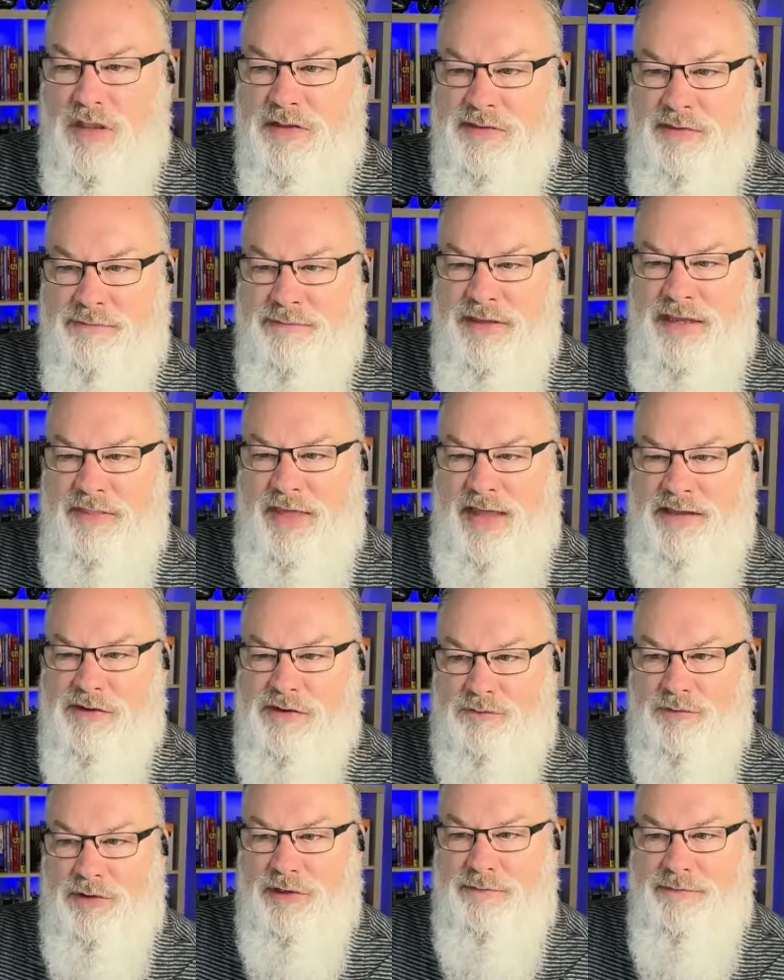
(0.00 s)
To me, that's
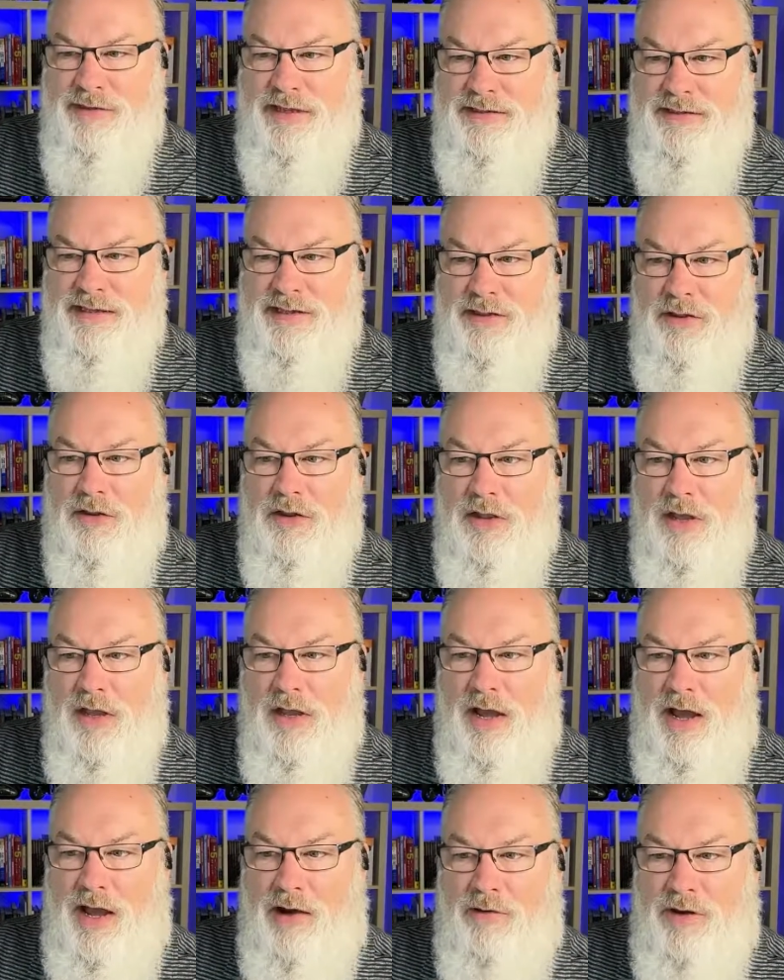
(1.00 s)
a really big deal.
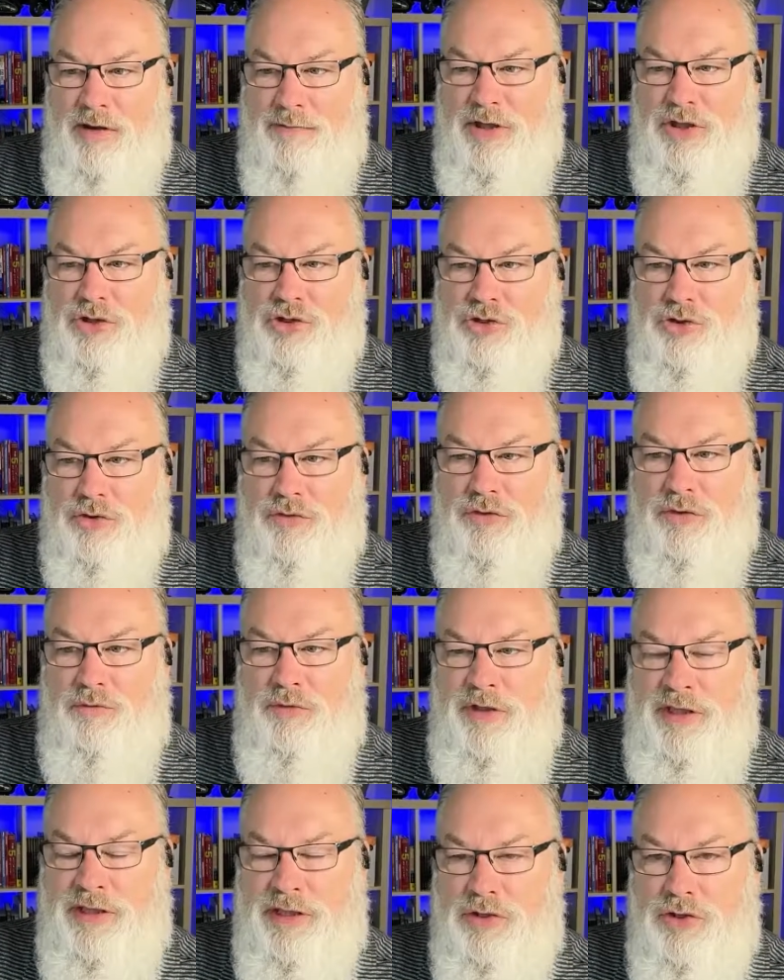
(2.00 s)
I want to make sure that
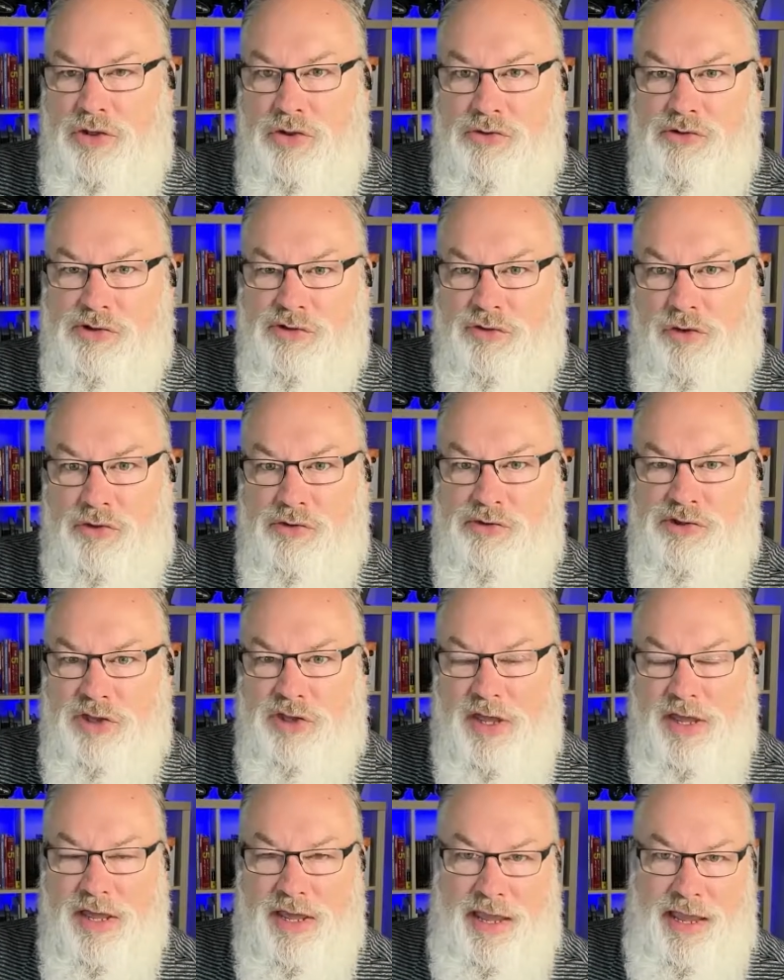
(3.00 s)
we can use those
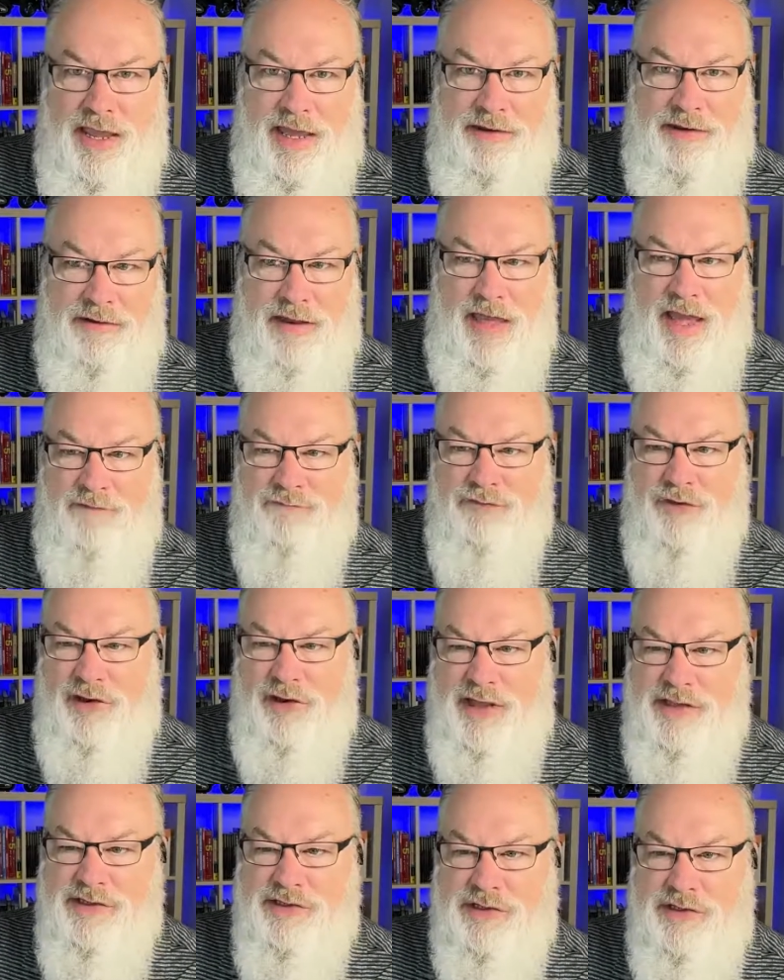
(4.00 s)
and have the
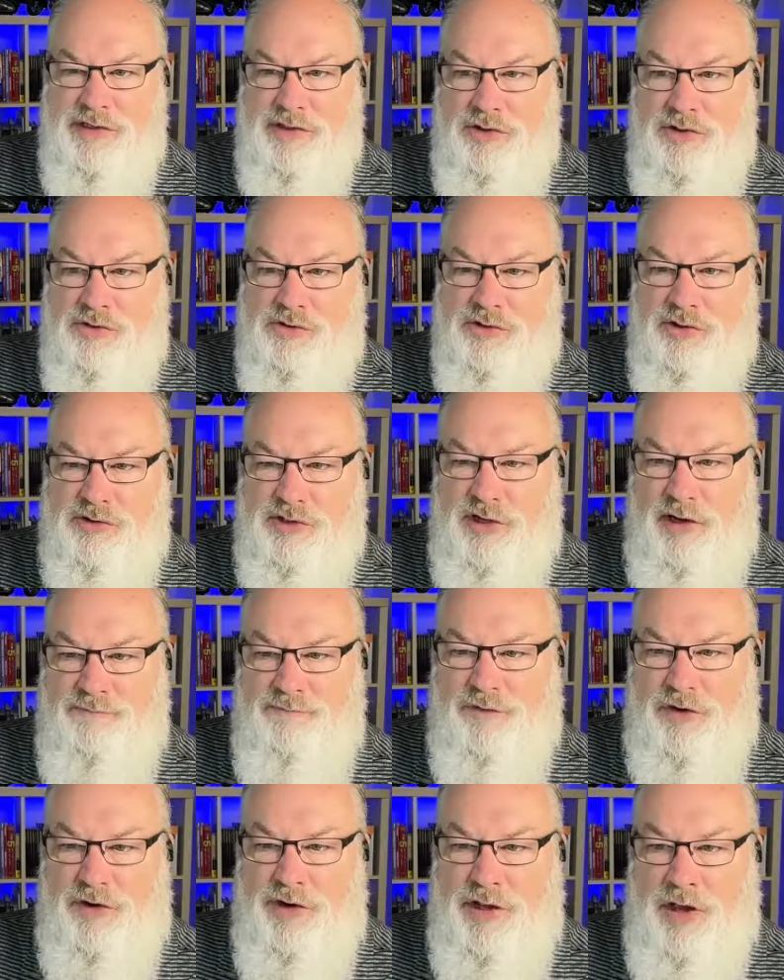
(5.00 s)
license to use those, and
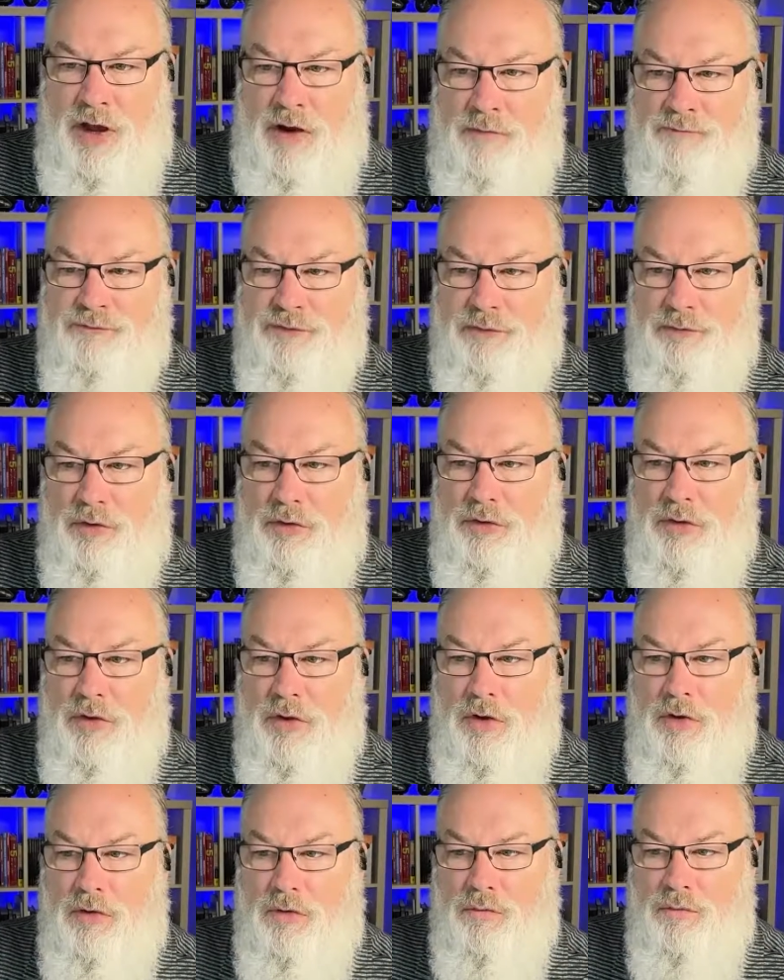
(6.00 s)
I'm very comfortable
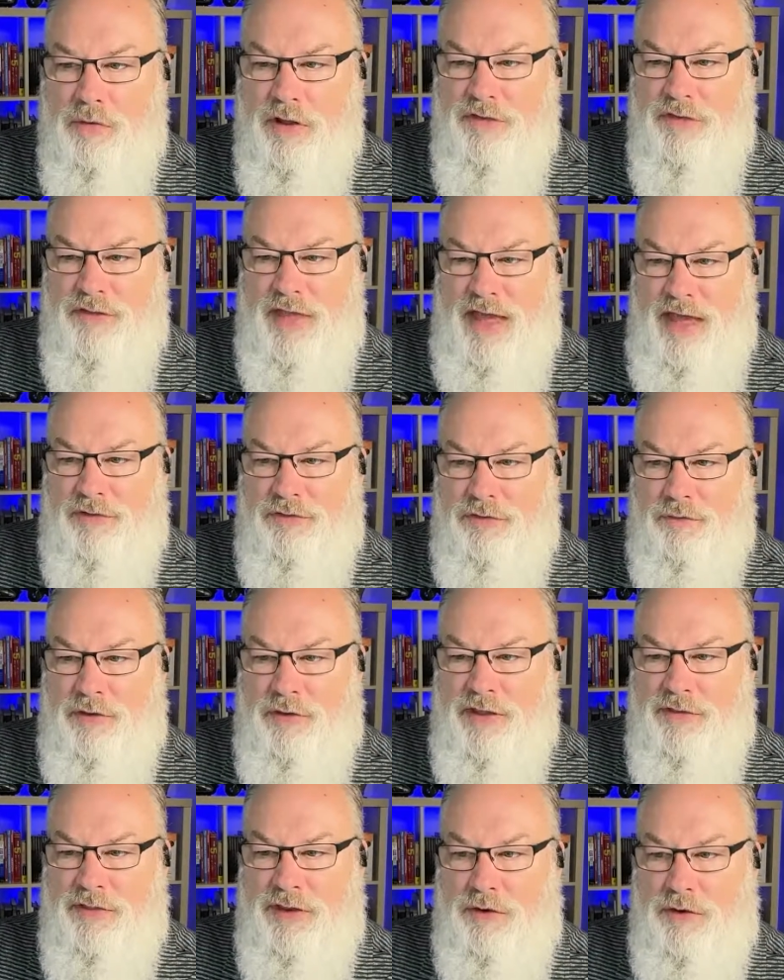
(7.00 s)
with that, the
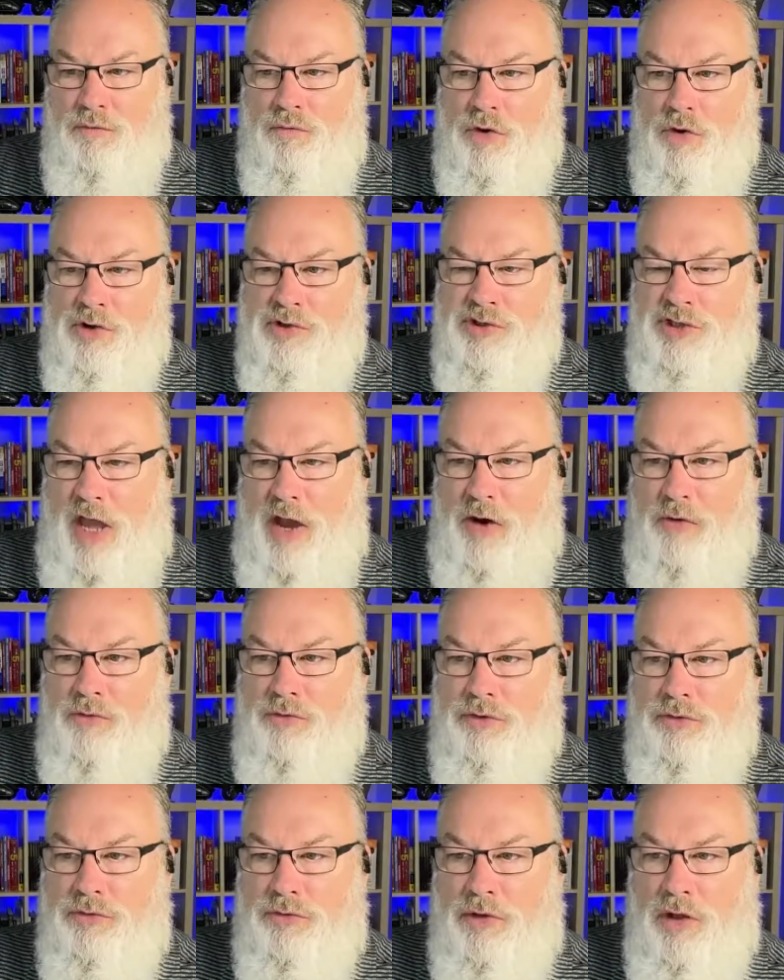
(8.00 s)
way that it works
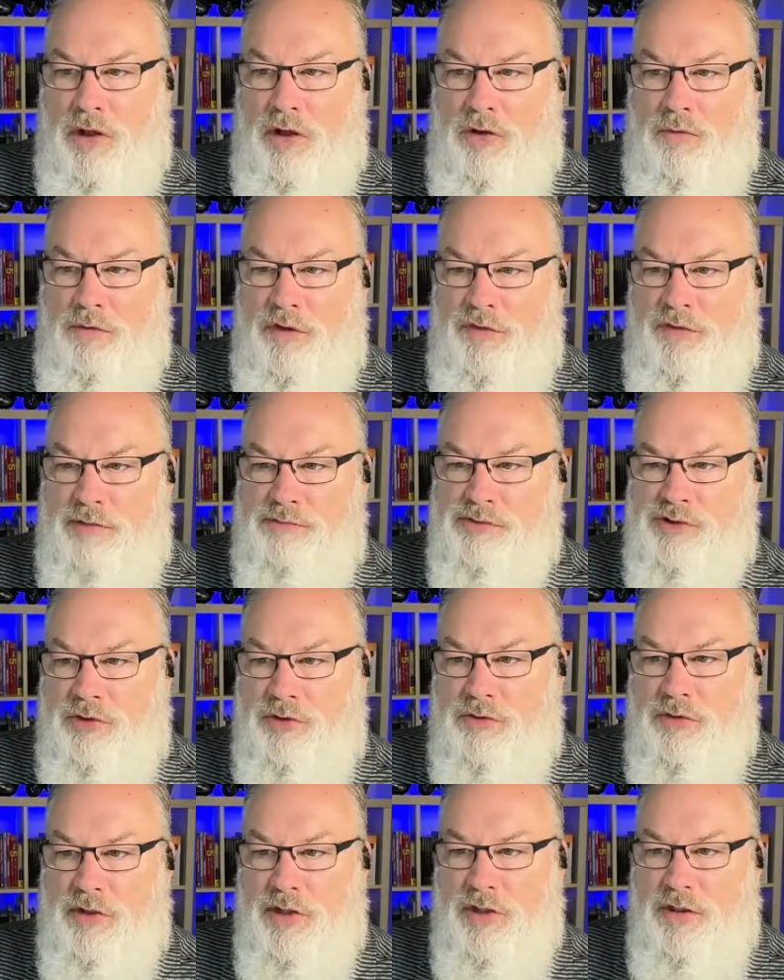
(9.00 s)
out with them.
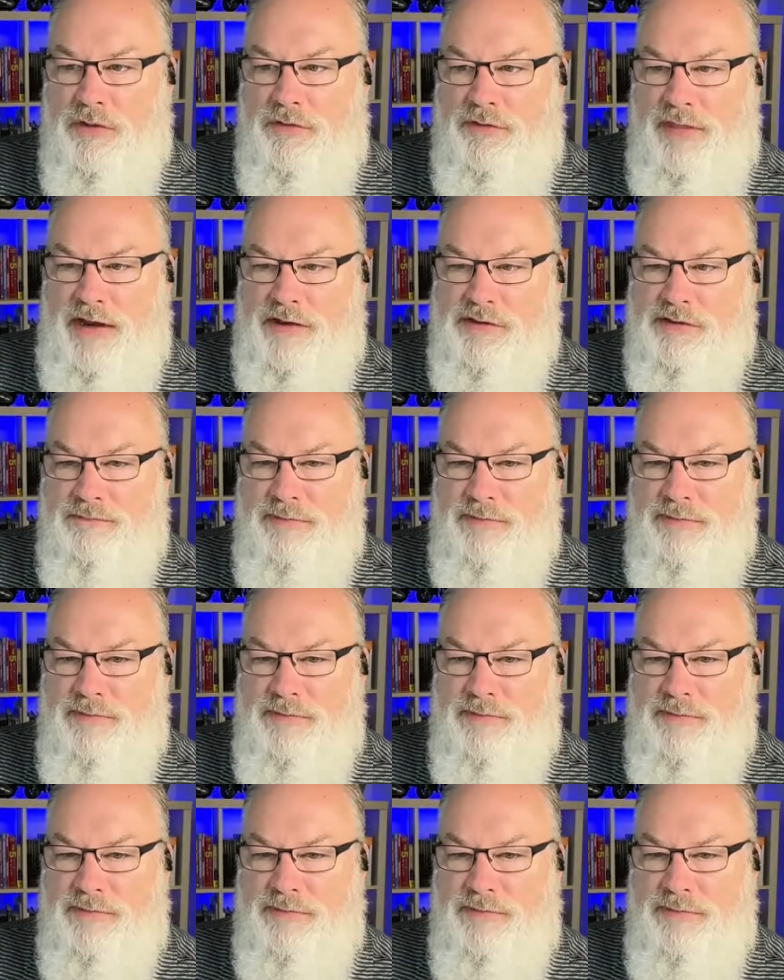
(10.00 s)
So that is a